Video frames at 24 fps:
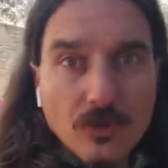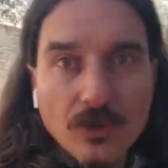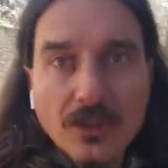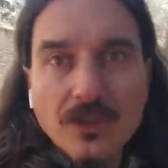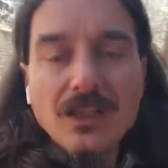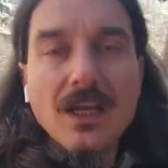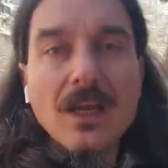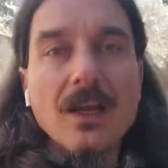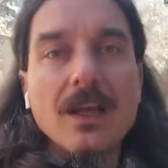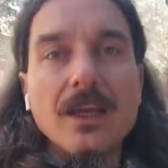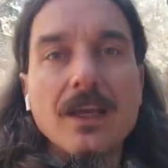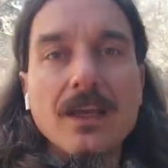would
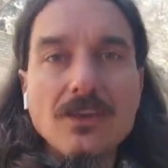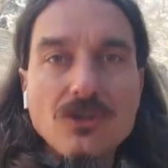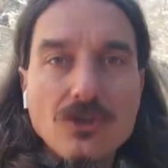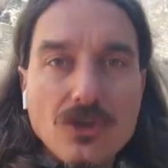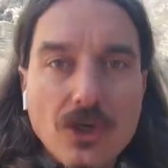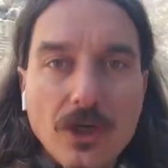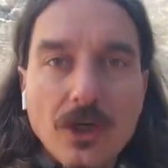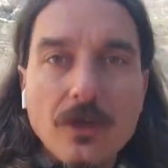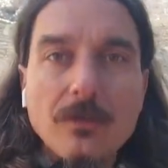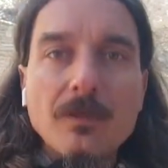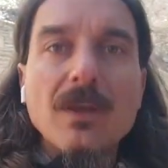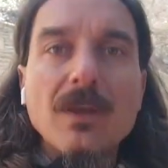in
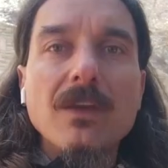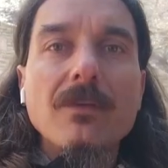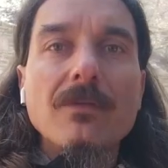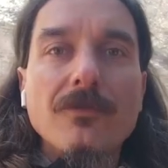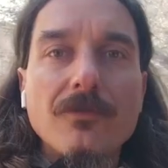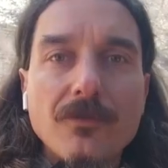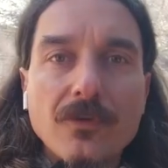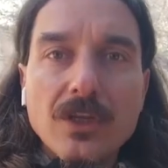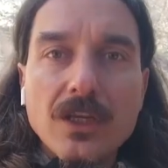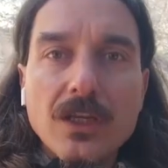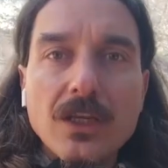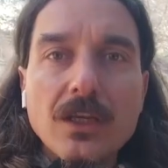turn be
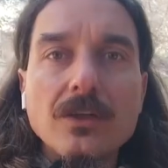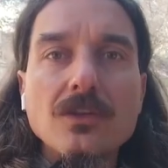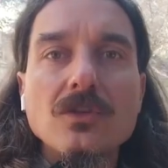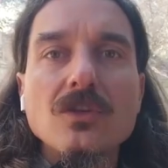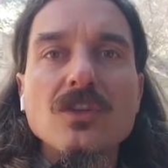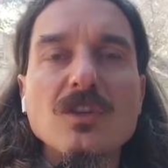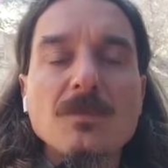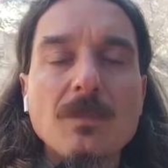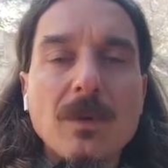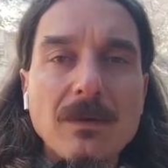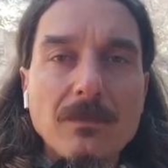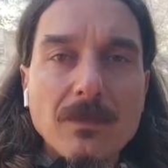free to
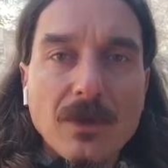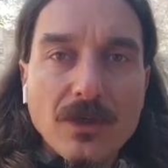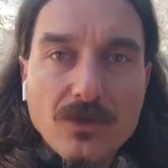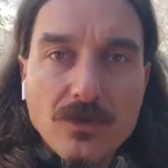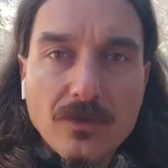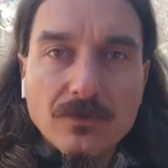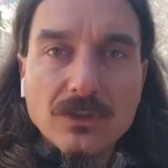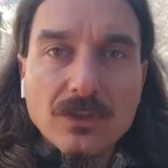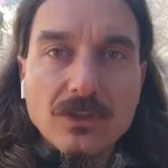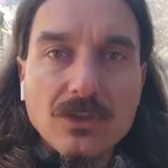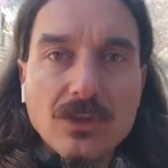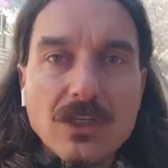spend much
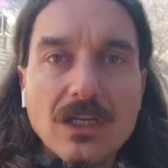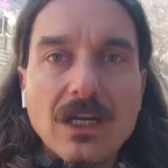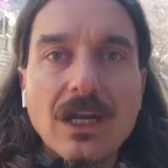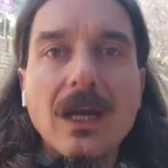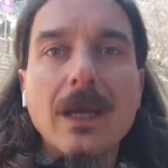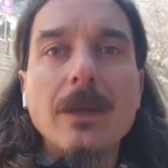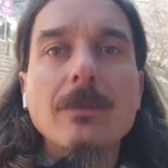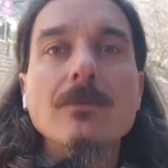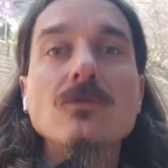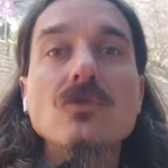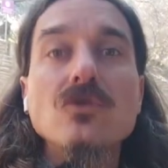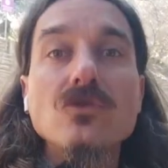of their
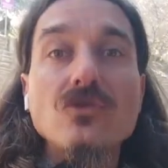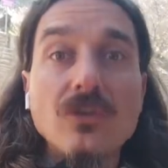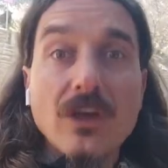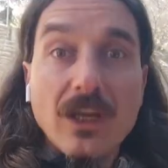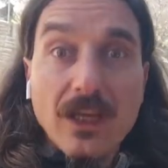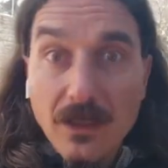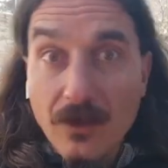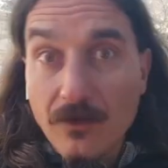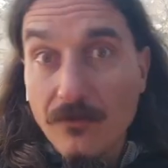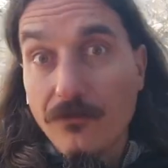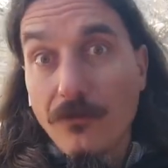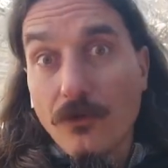time
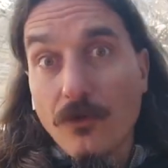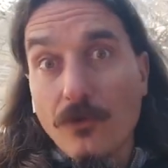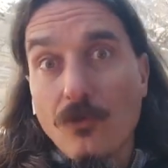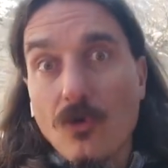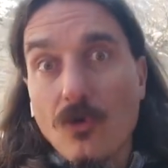training for